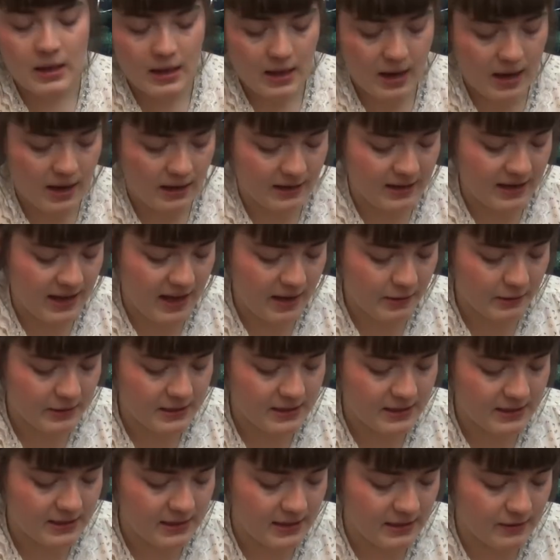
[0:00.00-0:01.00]
I
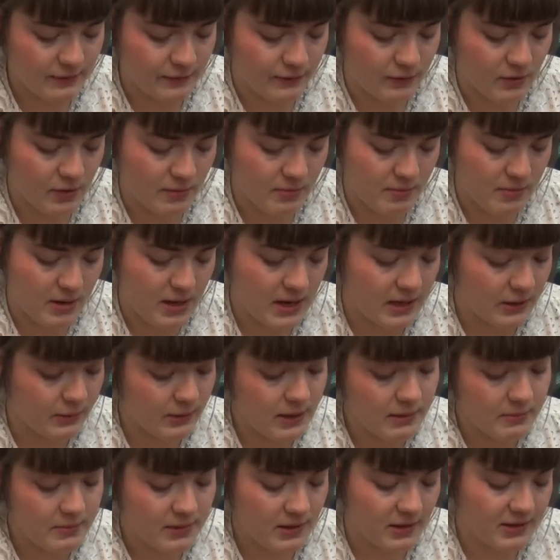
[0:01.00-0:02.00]
inherited it from my
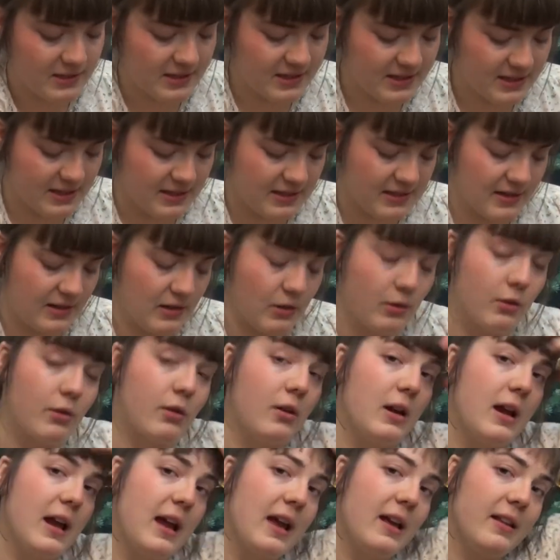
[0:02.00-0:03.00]
grandmother's
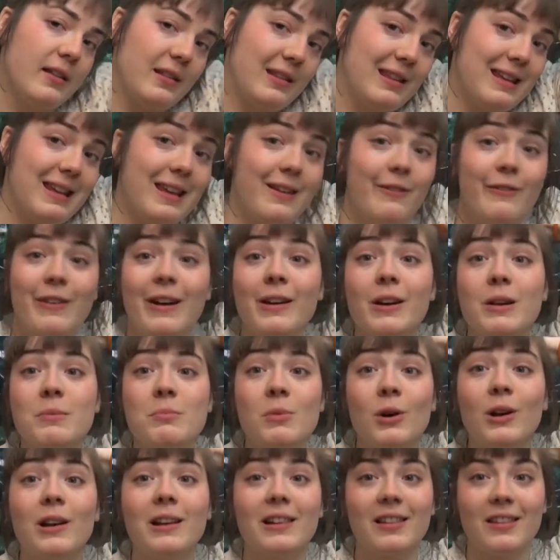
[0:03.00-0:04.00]
sister-in-law, and the very
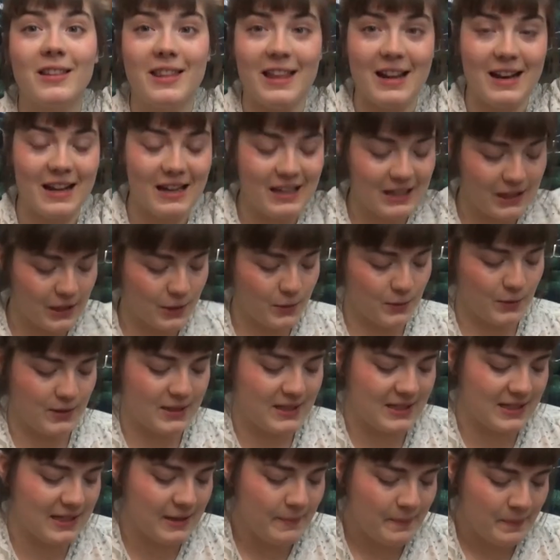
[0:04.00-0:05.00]
model that I
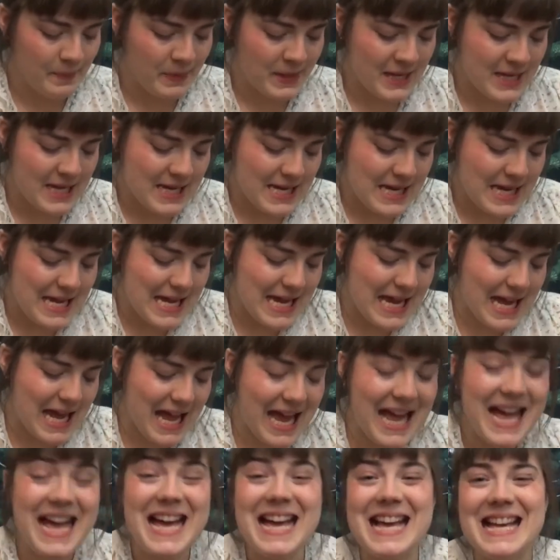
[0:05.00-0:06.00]
used
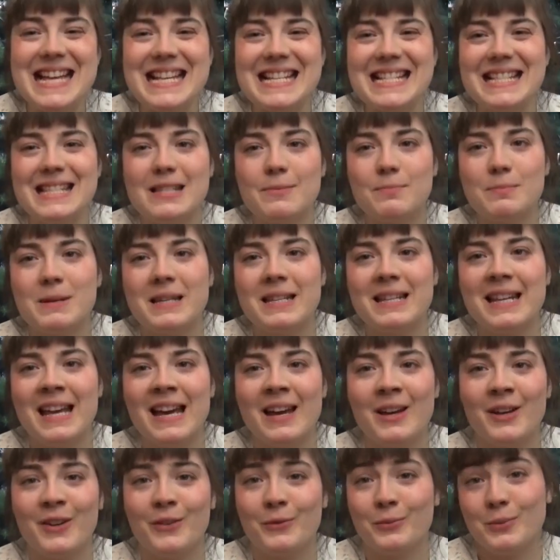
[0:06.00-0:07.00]
has been
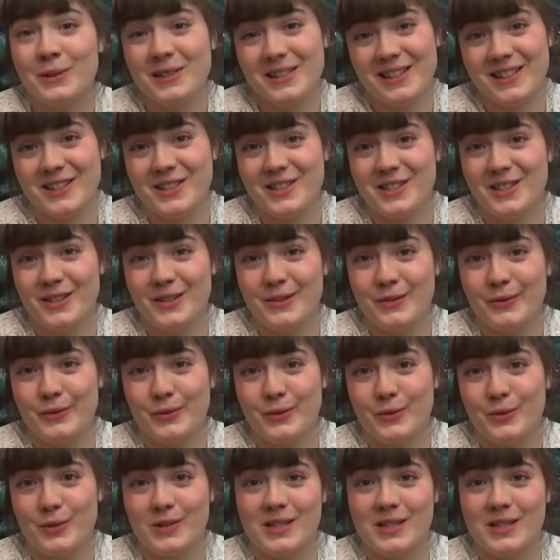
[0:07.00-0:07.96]
out of production for